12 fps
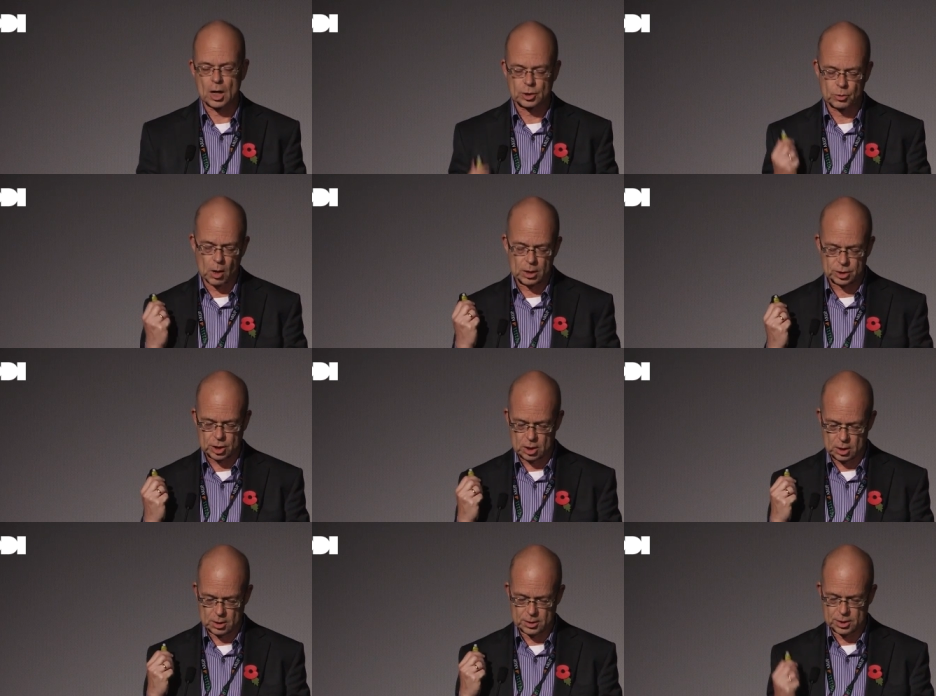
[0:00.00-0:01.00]
to
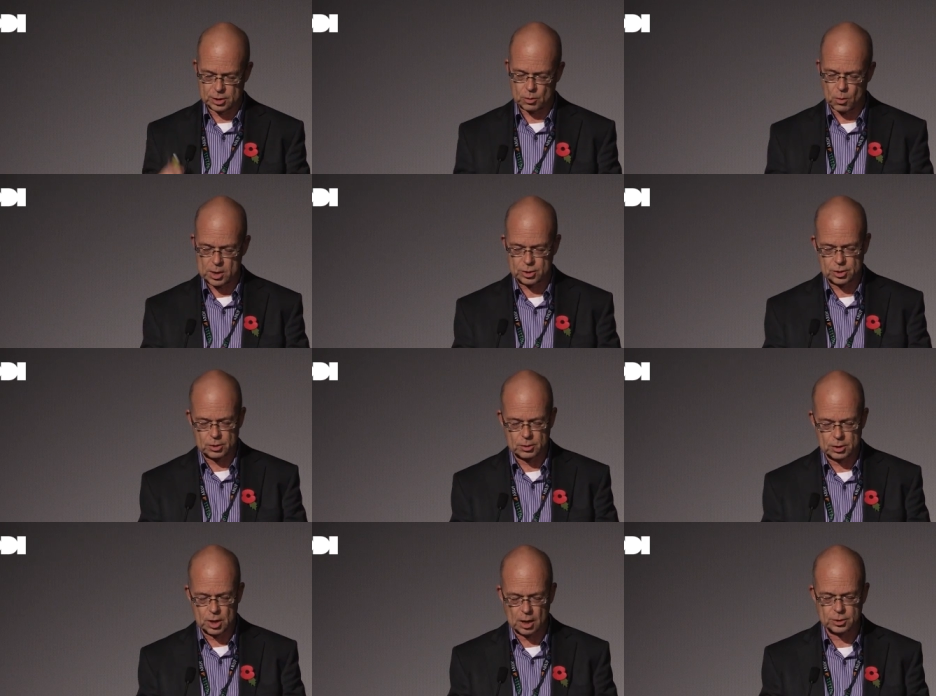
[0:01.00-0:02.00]
answer this question:
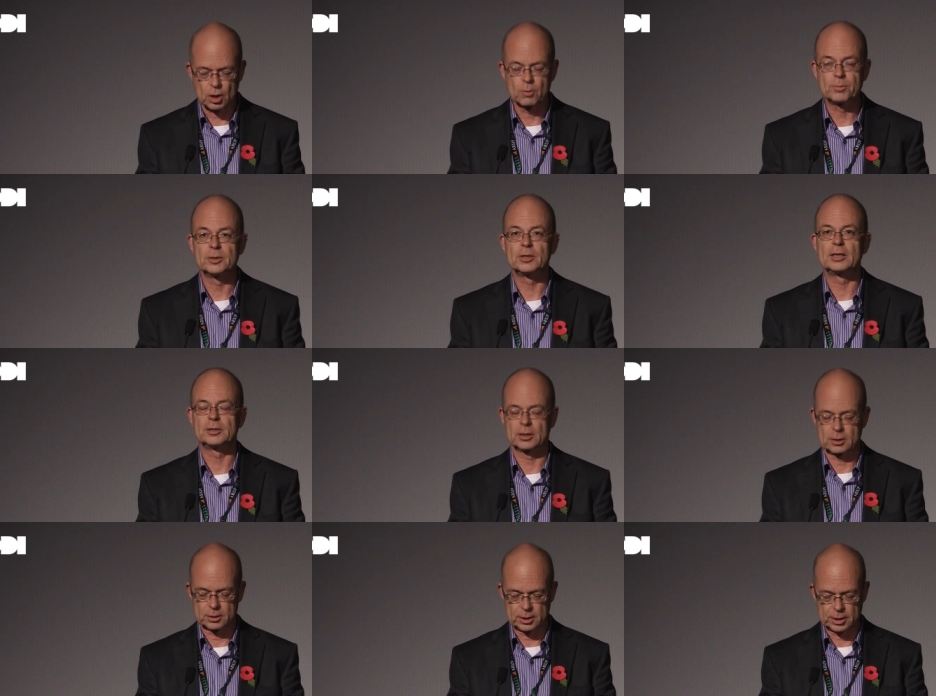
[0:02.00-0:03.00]
does open
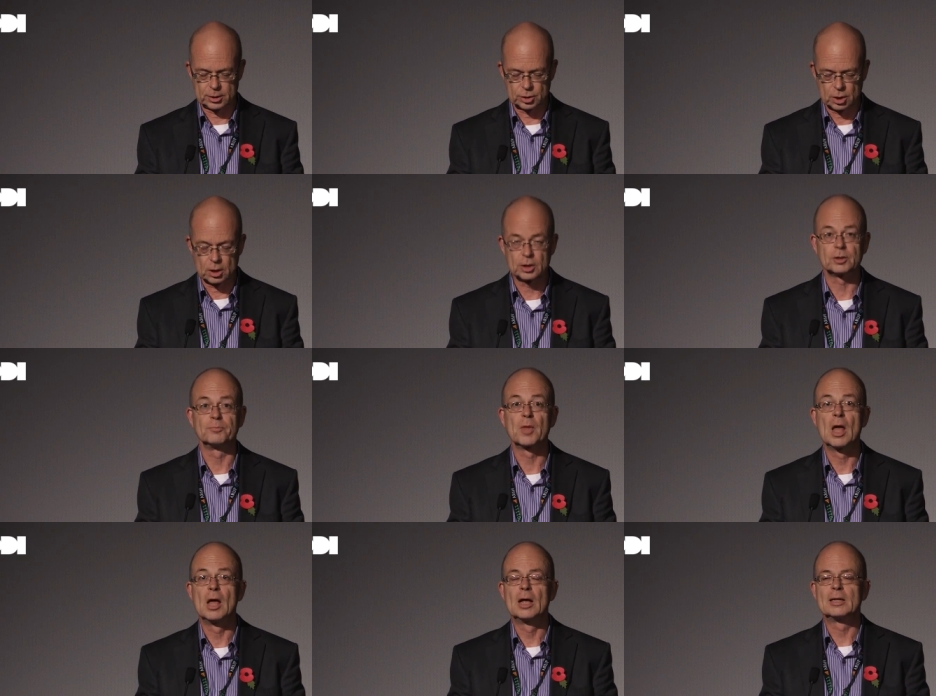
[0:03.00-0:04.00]
data need journalism?
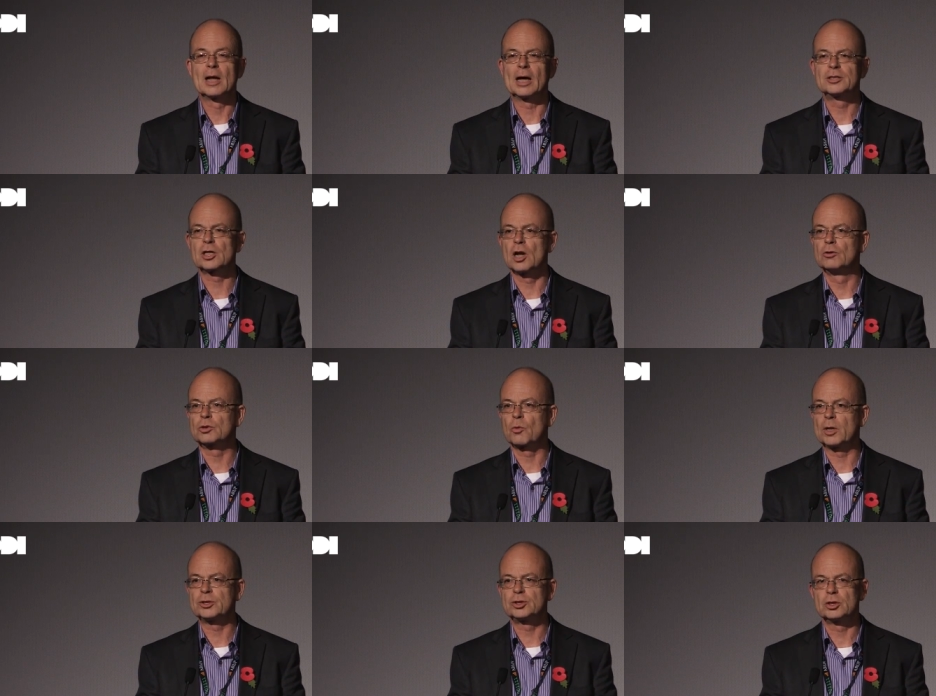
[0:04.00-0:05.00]
Nice closed
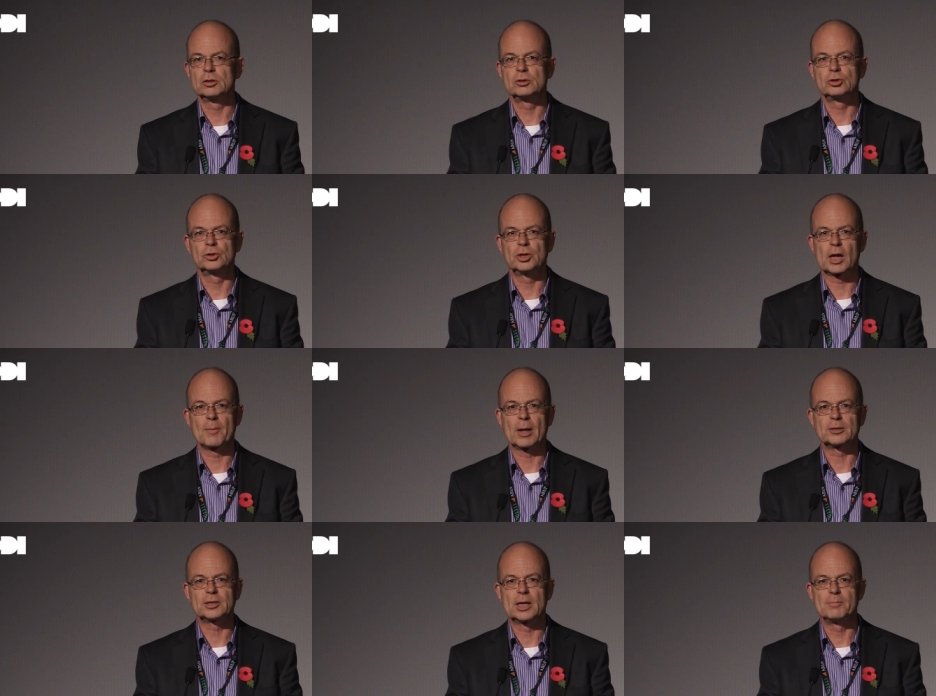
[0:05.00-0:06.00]
question, should take
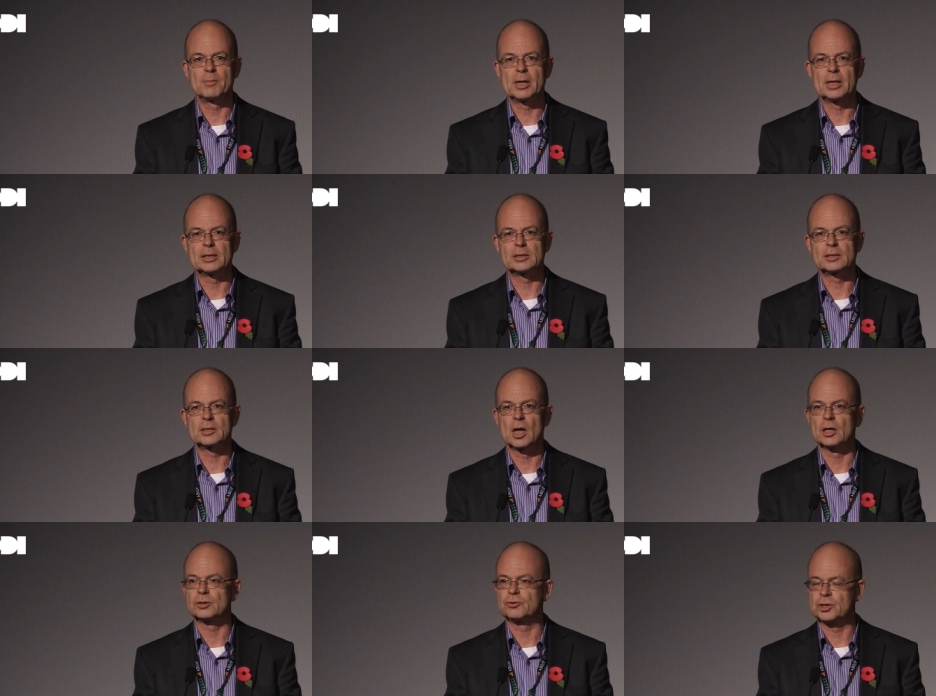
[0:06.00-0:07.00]
about 10 minutes. The
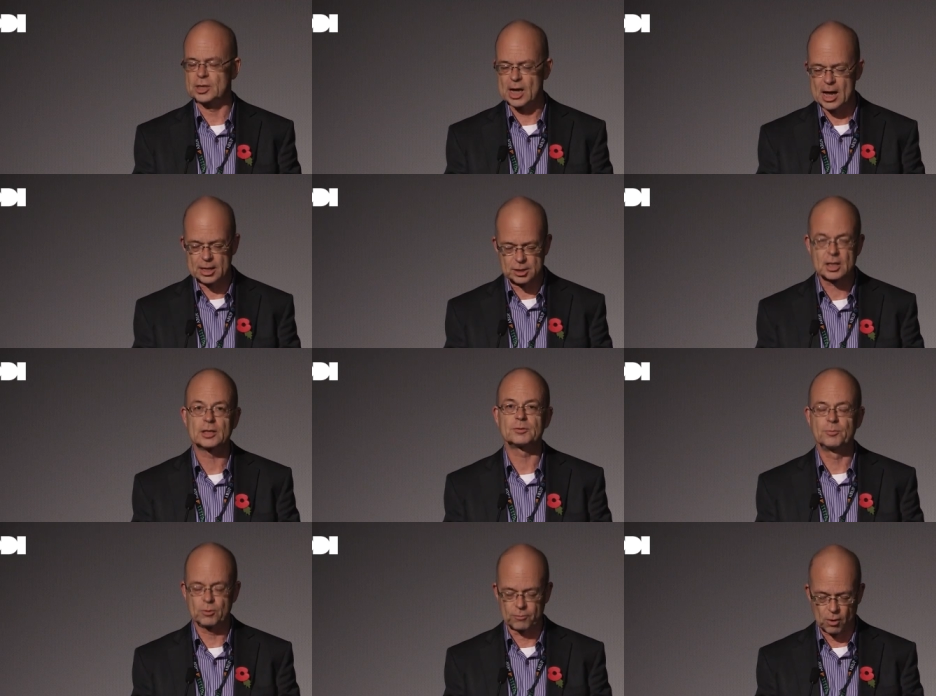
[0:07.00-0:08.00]
answer is yes,
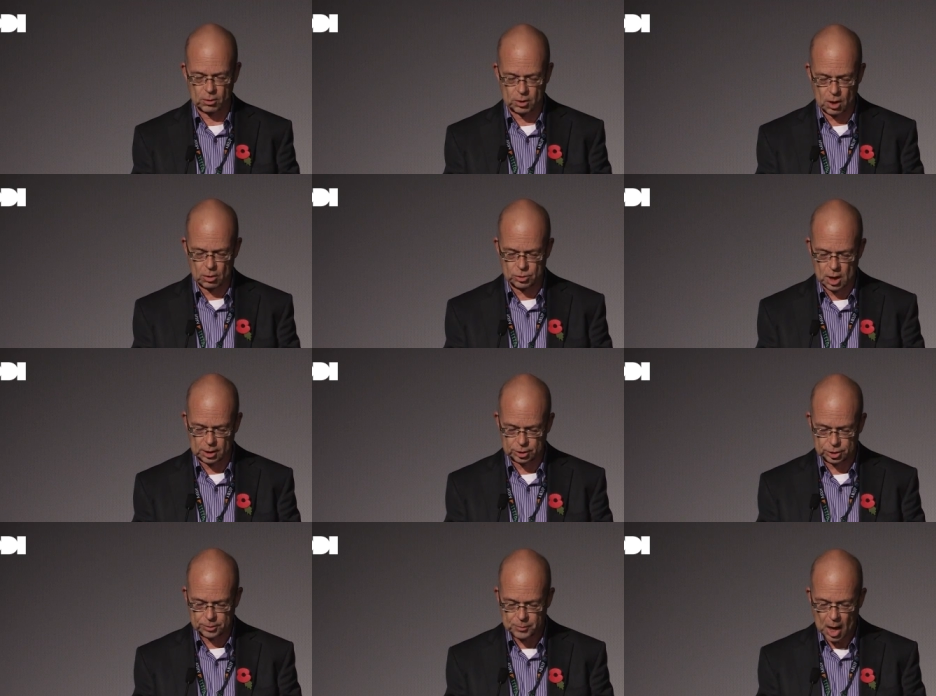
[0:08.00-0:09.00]
let's move on and go to
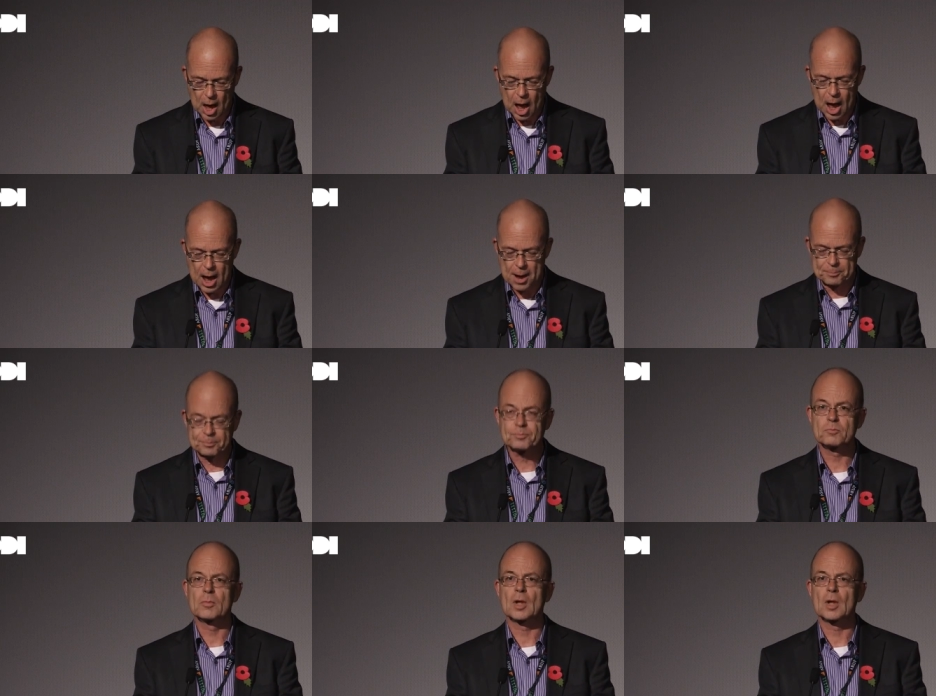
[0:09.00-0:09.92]
lunch. Of